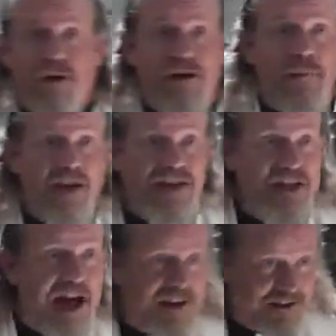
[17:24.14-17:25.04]
wanted to be a
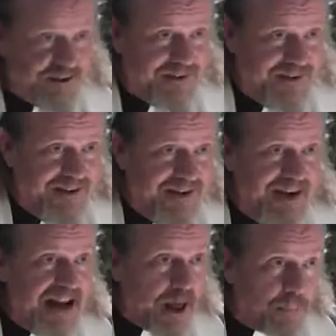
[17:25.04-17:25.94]
doctor
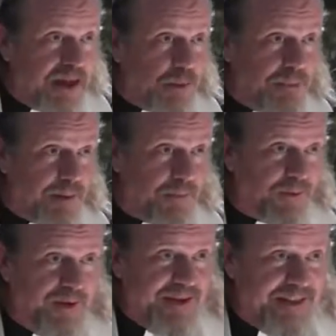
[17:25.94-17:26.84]
and help heal
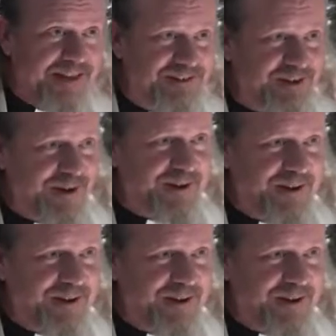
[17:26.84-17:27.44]
people, they'd start